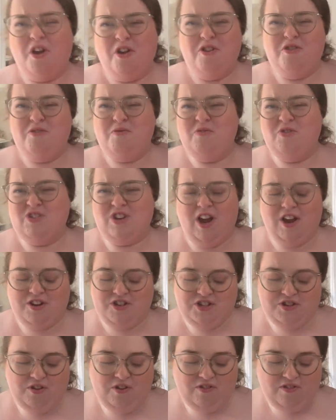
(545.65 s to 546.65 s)

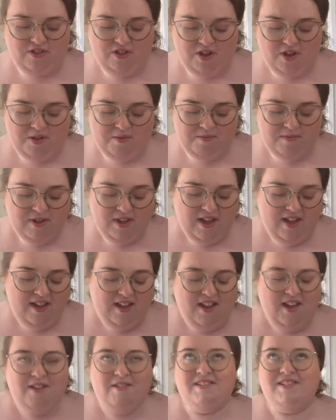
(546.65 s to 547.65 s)
reduction off them,
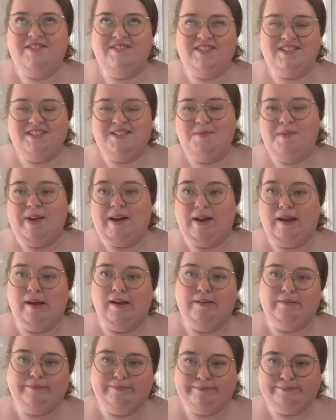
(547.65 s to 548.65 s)
which I'm just a bit
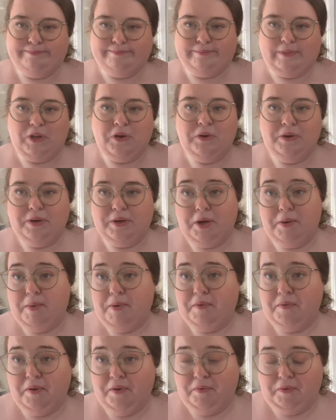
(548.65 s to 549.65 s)
like, gonna give
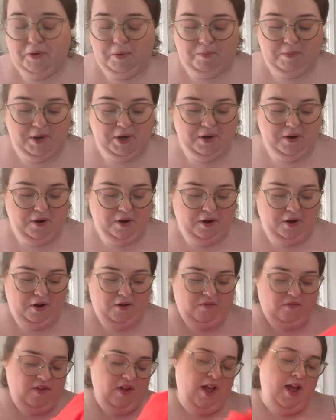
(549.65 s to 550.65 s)
me 50p
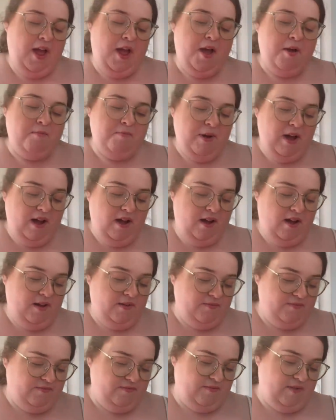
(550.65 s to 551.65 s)
off,
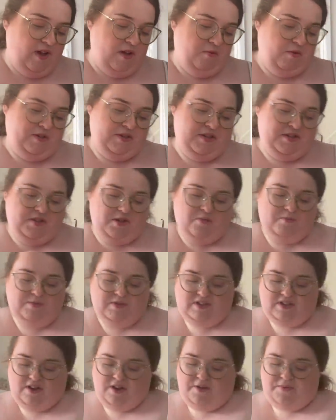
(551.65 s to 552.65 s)
but I wanted them,
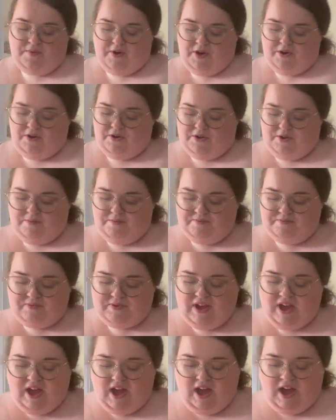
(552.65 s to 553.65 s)
so I got them.
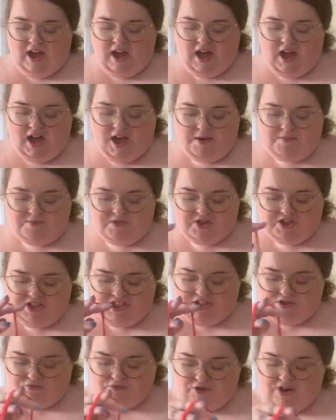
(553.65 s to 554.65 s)
Just
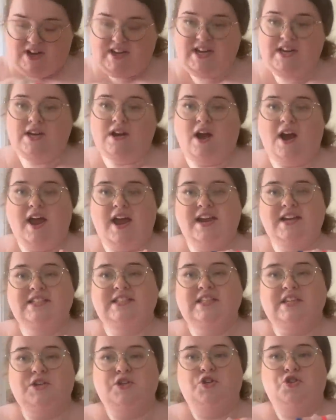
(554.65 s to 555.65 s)
these really
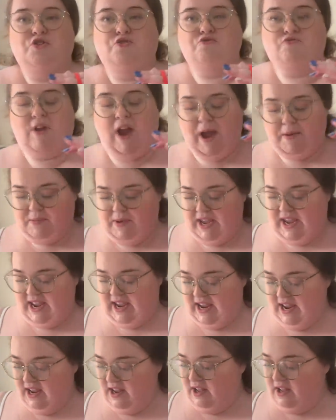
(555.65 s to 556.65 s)
nice
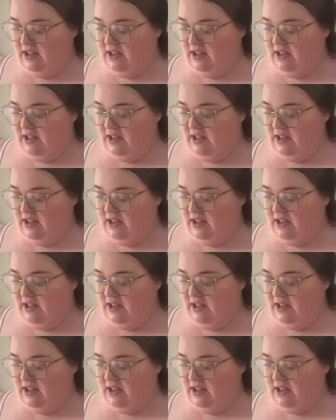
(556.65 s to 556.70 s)
strappy